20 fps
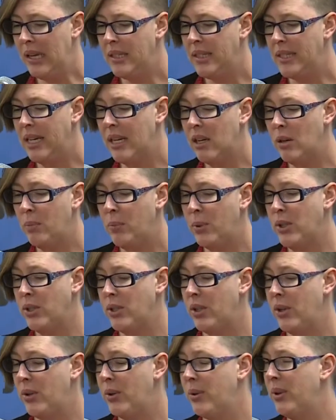Tara
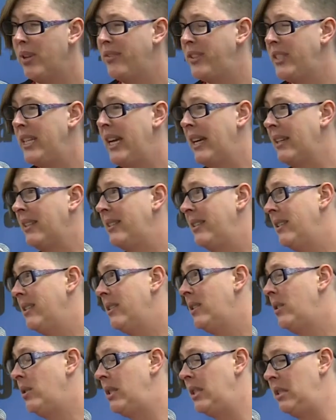Bordeaux of
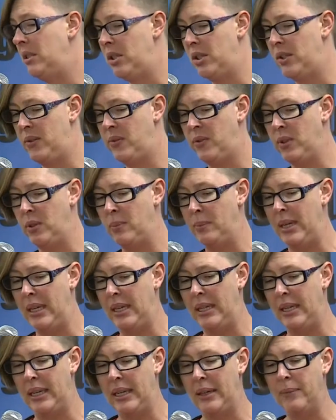Texas, who teaches
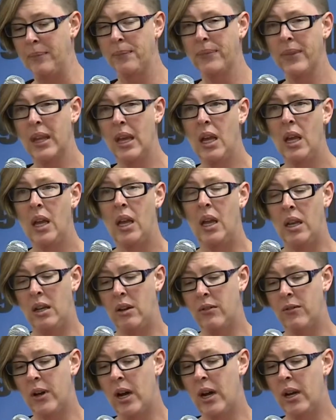filmmaking. And
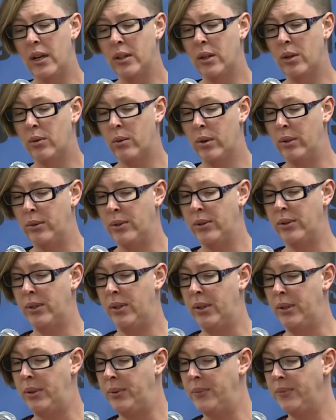Yvonne
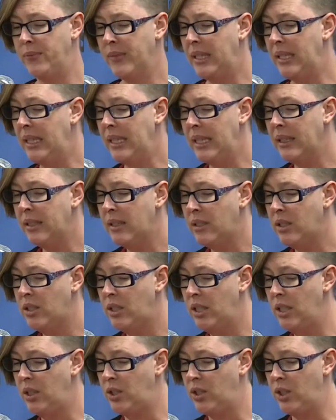Orozco, an English
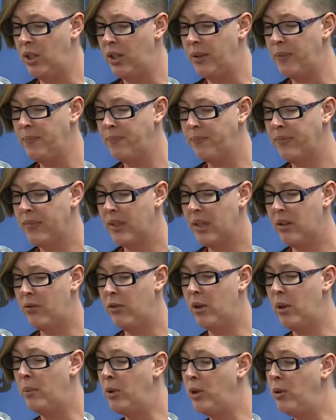teacher
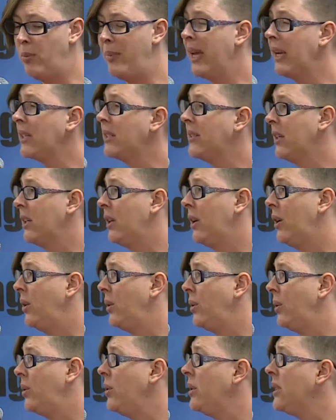from New
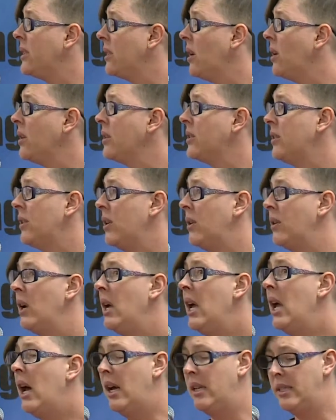Mexico, who is also
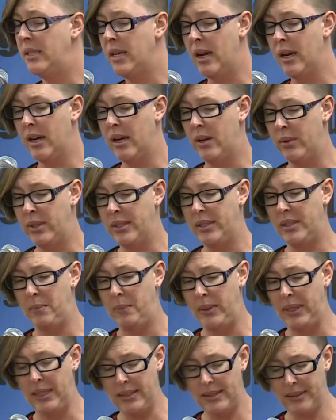a DACA
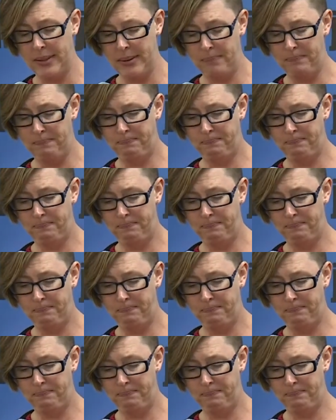recipient.